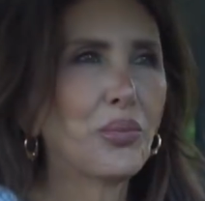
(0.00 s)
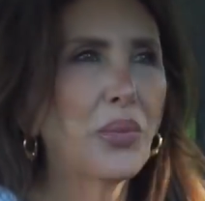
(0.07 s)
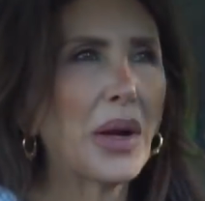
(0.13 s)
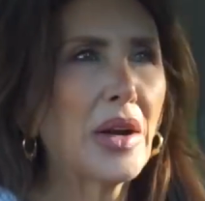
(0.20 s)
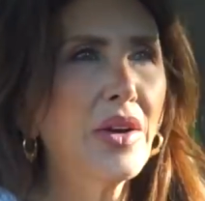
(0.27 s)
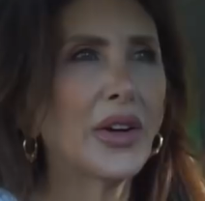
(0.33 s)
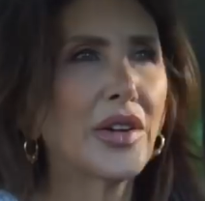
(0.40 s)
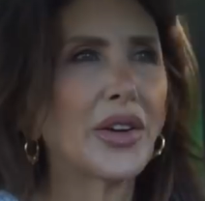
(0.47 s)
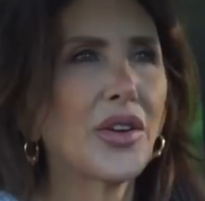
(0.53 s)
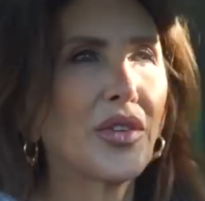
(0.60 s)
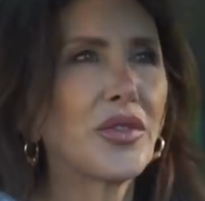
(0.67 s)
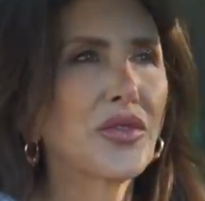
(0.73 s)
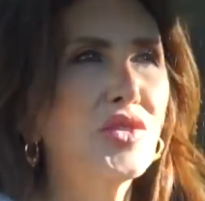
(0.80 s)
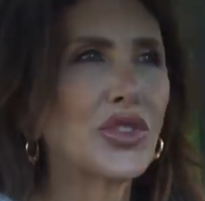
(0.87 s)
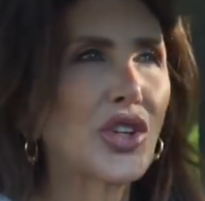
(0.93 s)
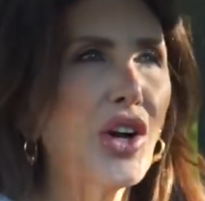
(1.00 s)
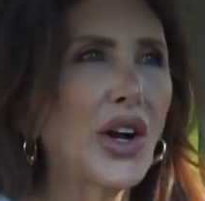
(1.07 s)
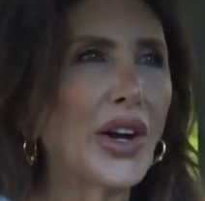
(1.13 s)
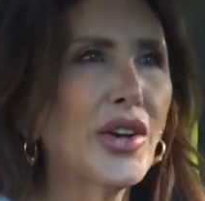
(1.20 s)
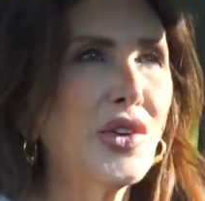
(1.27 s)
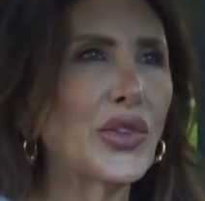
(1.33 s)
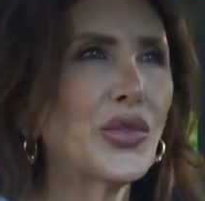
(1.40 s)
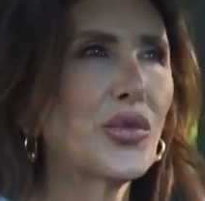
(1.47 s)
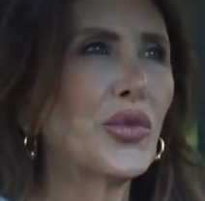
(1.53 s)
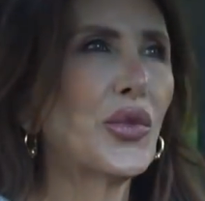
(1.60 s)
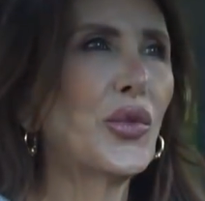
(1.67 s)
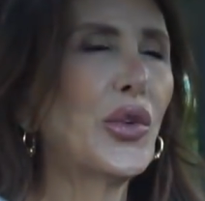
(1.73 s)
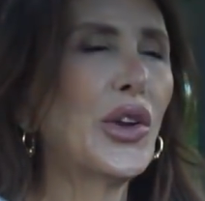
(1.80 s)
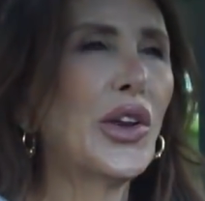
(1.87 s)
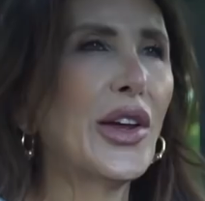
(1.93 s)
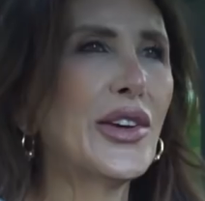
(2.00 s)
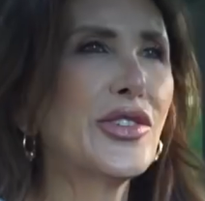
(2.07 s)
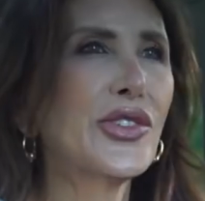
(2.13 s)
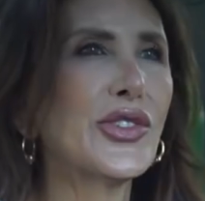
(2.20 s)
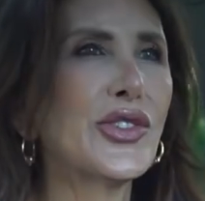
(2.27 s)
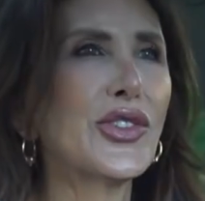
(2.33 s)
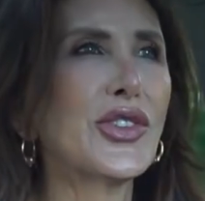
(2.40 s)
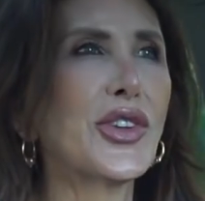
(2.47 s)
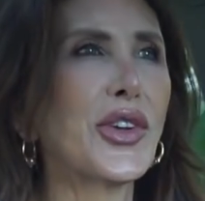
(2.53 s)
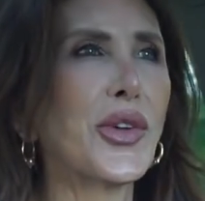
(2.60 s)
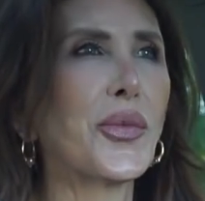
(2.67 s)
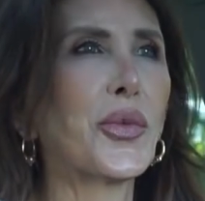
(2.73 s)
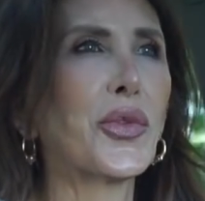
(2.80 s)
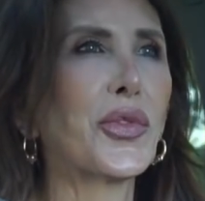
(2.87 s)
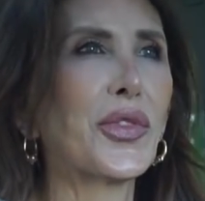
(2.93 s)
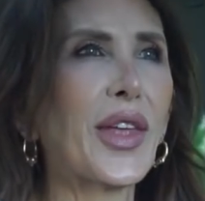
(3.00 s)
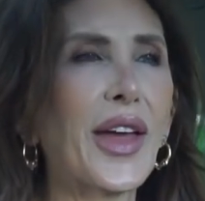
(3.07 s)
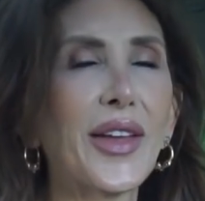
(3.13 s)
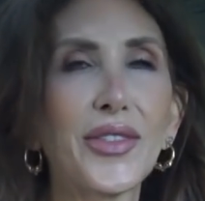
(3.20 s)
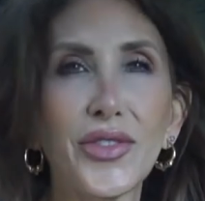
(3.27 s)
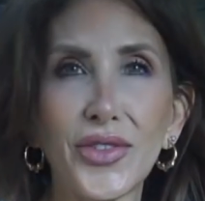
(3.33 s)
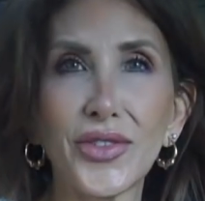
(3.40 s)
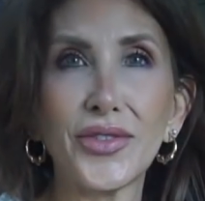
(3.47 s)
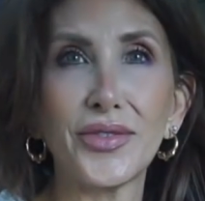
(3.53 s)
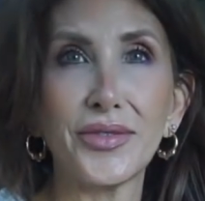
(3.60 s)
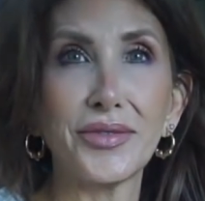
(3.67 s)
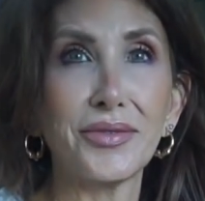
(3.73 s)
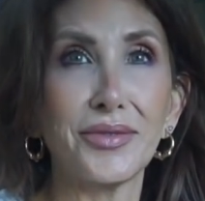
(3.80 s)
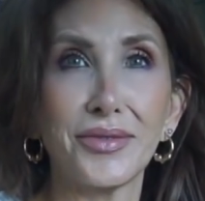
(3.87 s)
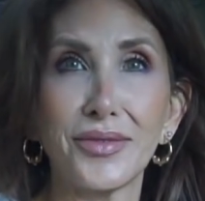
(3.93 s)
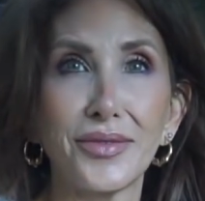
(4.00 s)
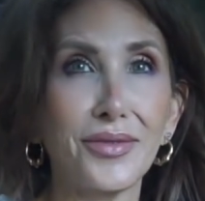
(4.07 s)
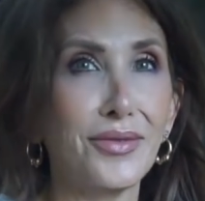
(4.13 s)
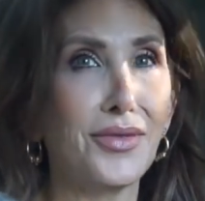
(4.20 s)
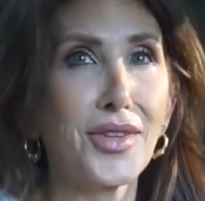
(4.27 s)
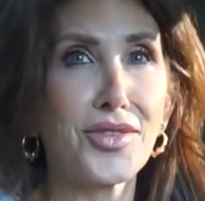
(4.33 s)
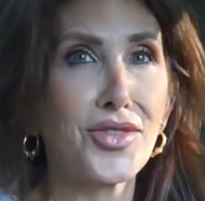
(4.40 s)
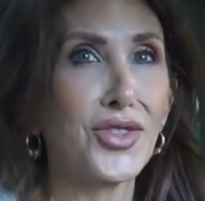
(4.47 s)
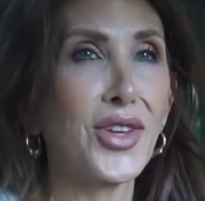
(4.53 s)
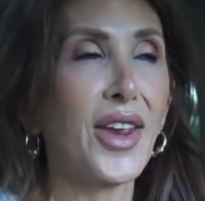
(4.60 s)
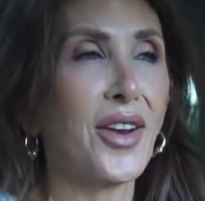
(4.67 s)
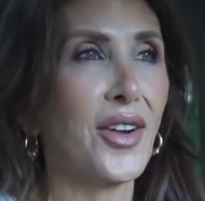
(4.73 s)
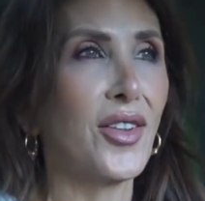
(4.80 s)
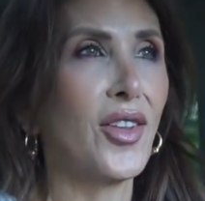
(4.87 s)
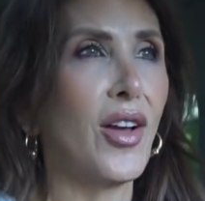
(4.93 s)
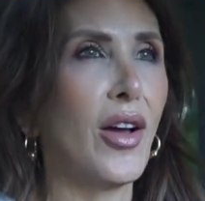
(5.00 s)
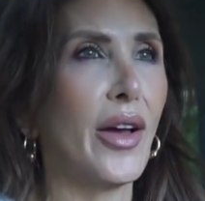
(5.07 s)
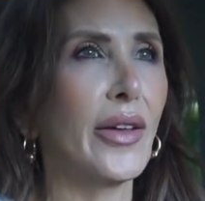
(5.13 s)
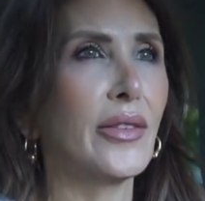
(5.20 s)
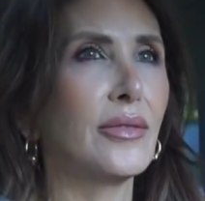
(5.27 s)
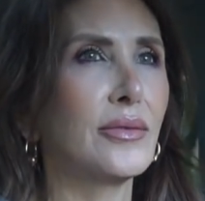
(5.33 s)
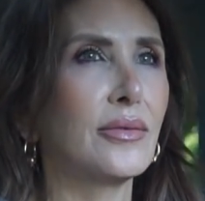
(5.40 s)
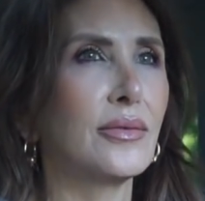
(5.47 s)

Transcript: parent-child relationships, that's, that's saying a lot.